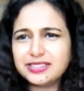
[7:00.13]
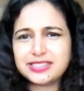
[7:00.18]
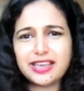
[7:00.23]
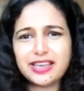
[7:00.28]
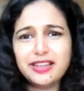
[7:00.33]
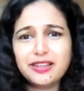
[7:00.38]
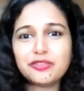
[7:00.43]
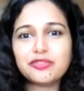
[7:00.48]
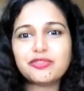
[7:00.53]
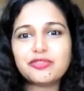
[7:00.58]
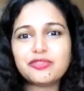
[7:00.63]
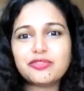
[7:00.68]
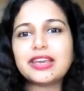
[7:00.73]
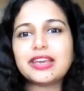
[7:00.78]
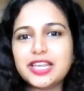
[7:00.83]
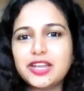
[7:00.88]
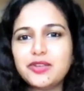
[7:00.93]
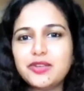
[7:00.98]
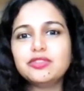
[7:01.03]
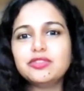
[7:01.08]
self.
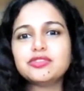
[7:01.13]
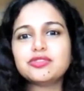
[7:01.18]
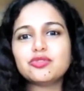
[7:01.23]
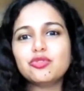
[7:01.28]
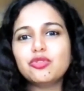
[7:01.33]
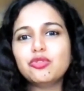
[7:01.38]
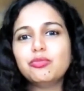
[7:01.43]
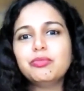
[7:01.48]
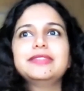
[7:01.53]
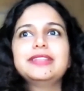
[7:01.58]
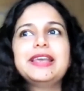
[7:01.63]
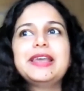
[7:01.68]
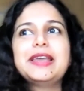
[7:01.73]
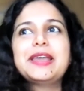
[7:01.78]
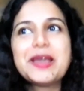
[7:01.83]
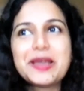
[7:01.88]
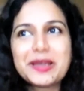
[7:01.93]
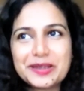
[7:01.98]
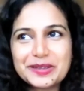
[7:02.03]
Like there was no like